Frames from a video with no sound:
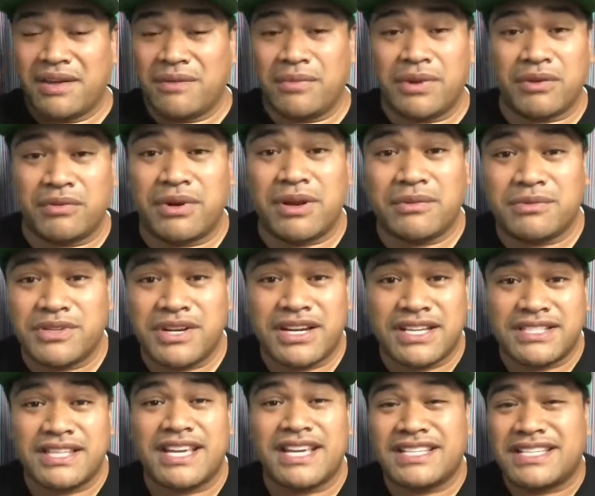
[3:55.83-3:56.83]
But what I'm trying
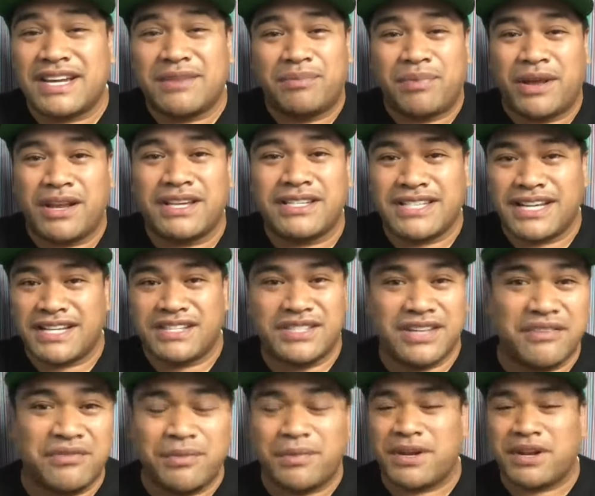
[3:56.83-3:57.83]
to say is I apologize
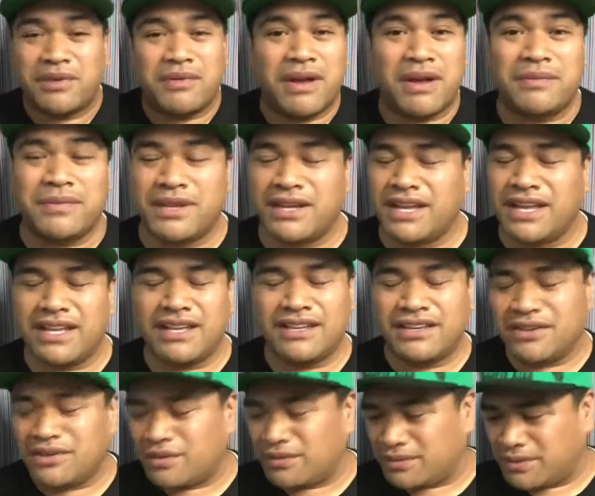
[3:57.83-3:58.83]
to everybody around me. And,
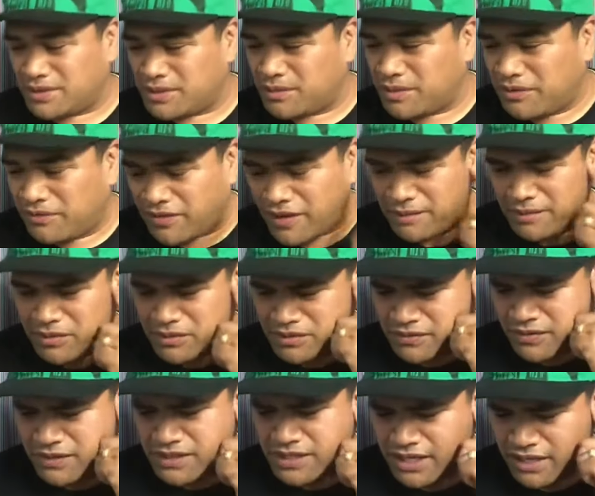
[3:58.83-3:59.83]
you know, this one family was
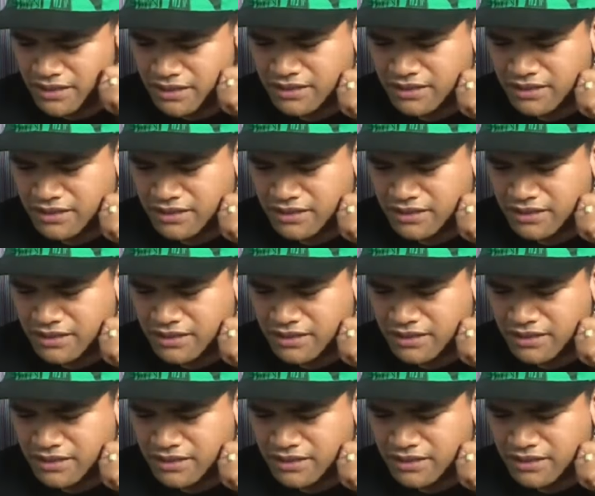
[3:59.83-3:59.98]
visiting.